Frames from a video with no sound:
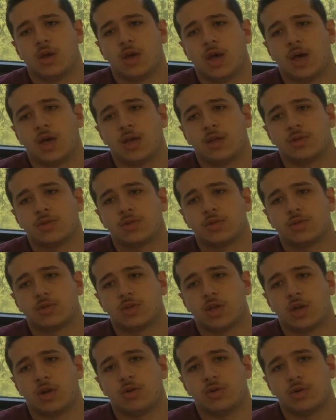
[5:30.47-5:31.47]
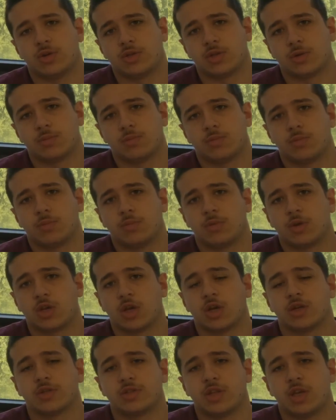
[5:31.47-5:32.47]
and terrorism,
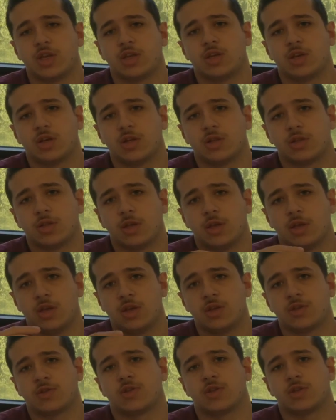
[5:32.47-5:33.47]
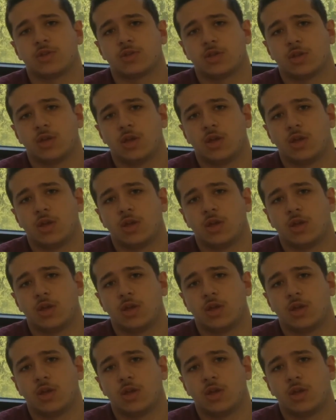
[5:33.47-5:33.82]
because they killed innocent